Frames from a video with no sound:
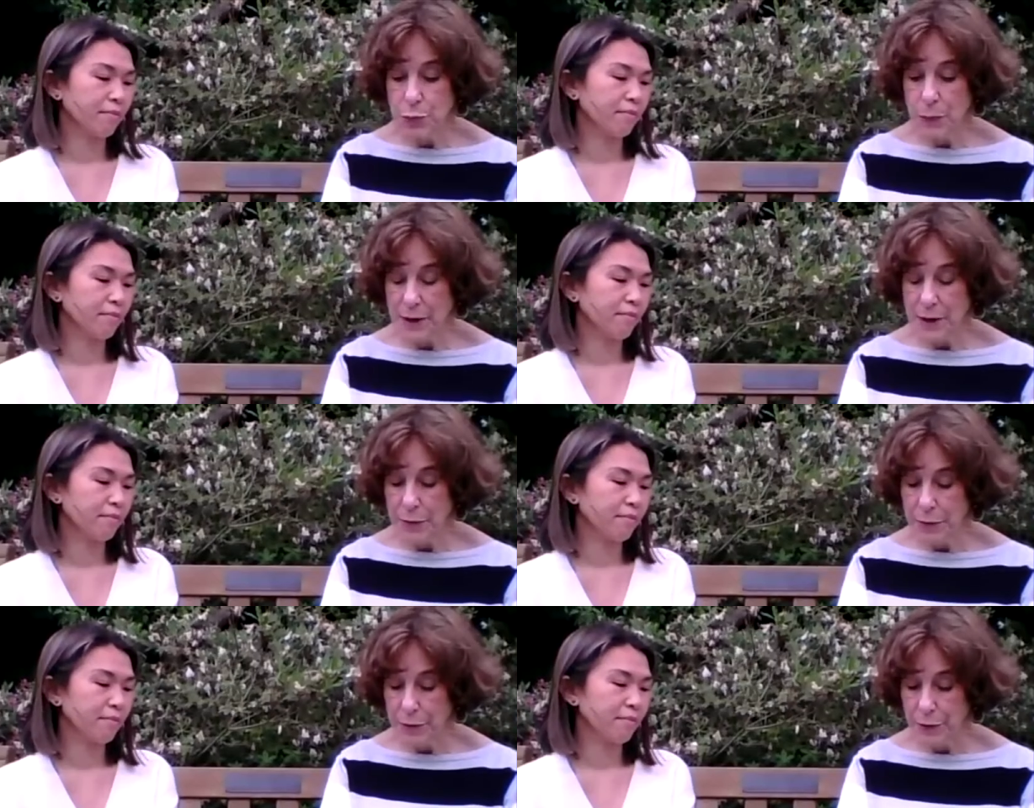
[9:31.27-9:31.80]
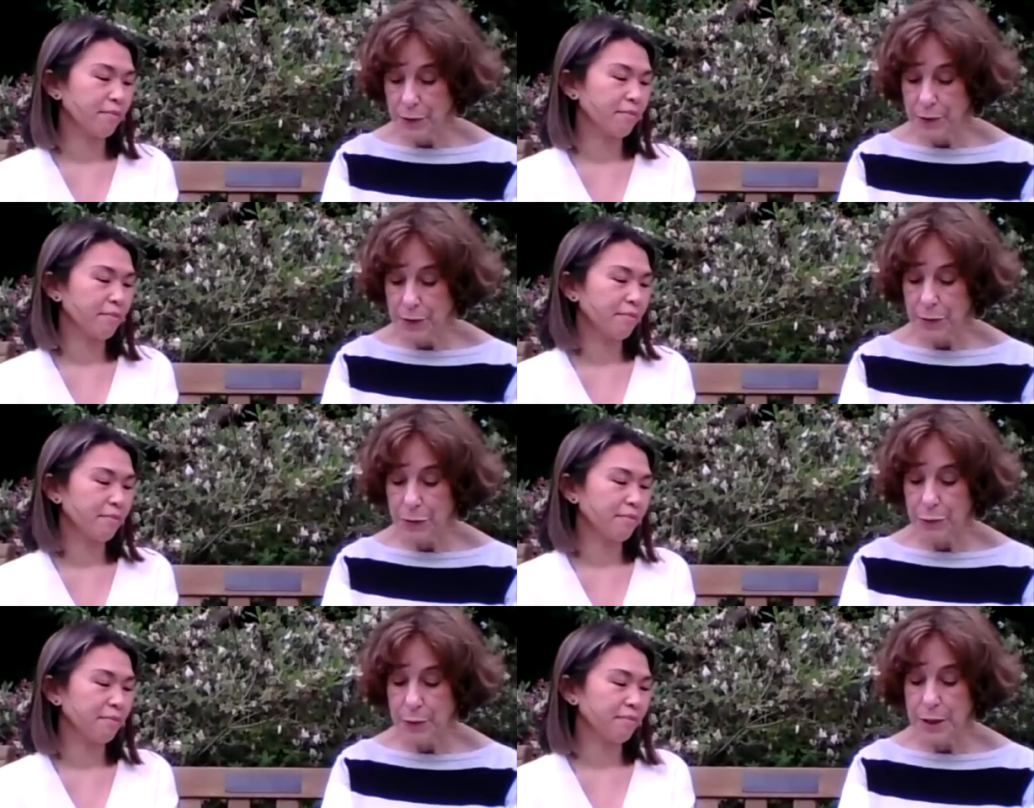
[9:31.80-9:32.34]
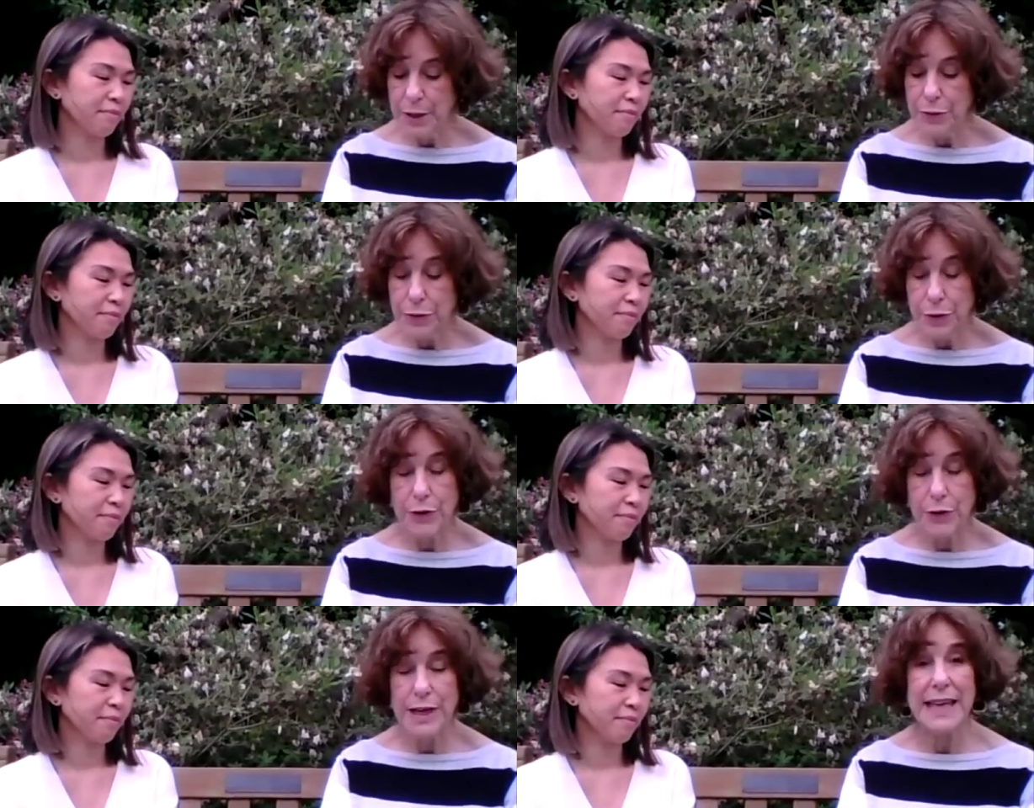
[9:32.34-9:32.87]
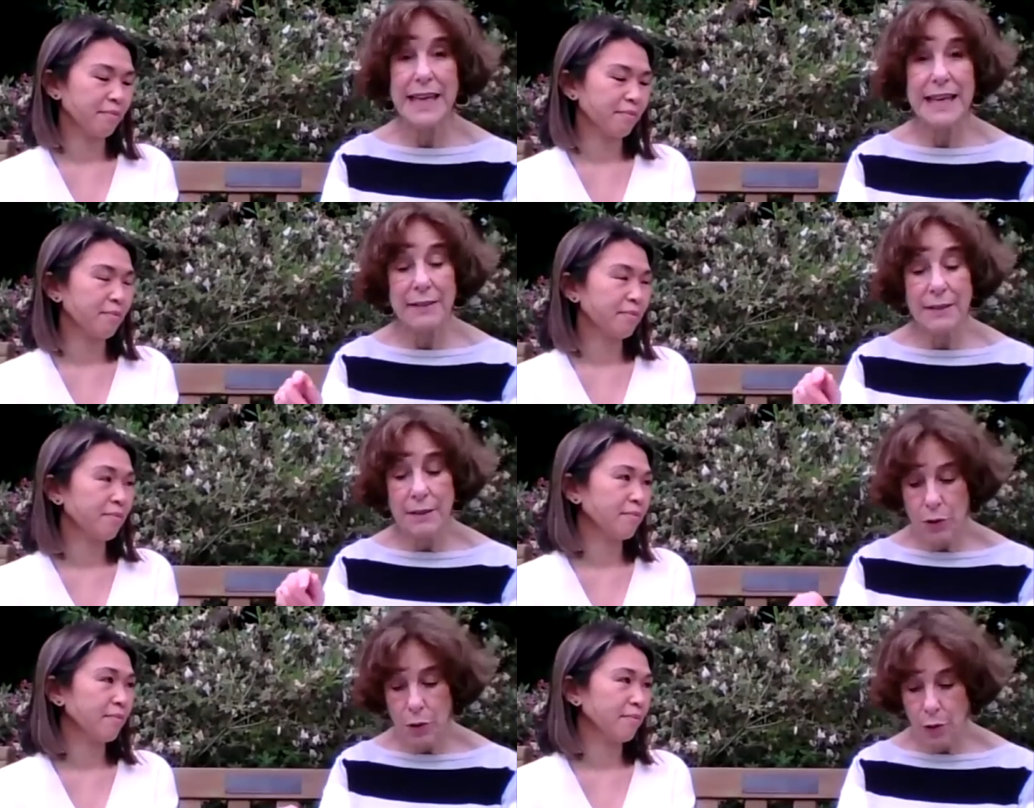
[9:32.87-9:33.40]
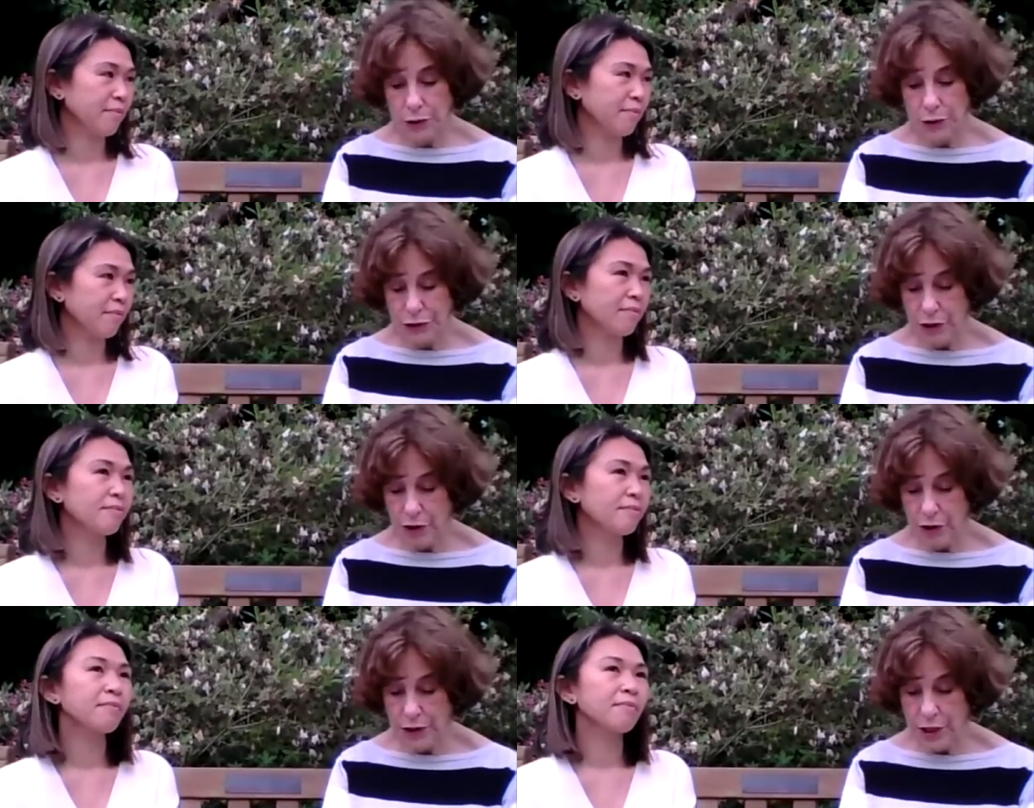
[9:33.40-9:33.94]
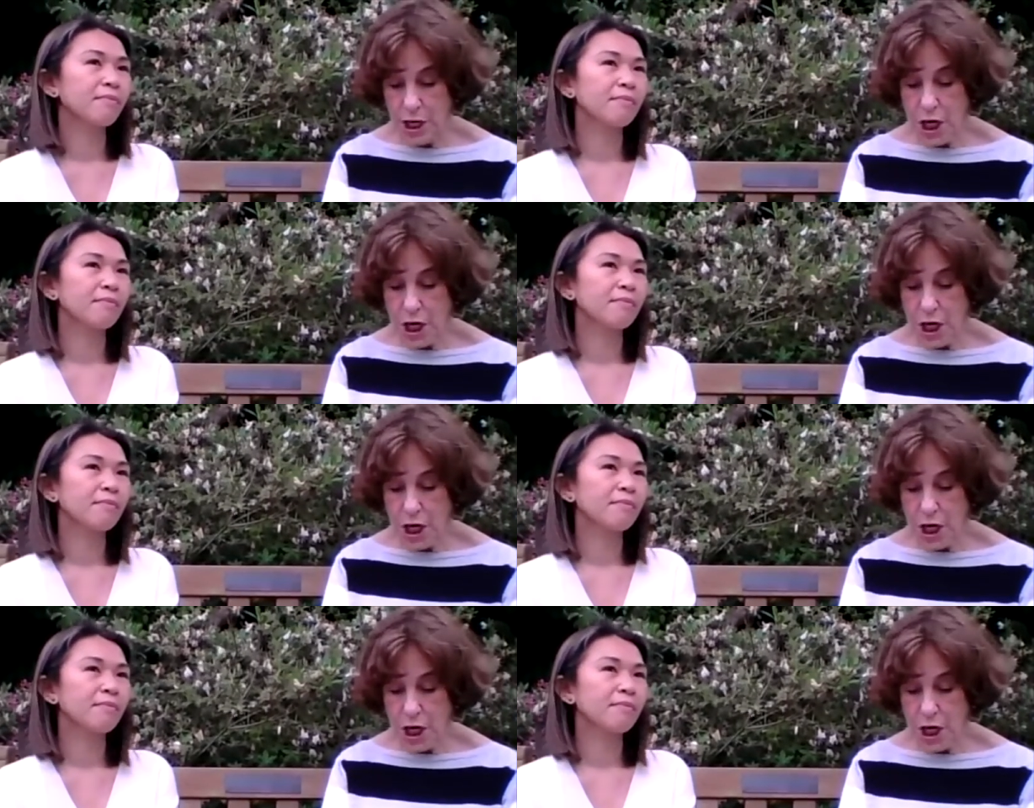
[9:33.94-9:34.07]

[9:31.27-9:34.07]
Speaker 1: 23rd at 3.30 in the courtyard,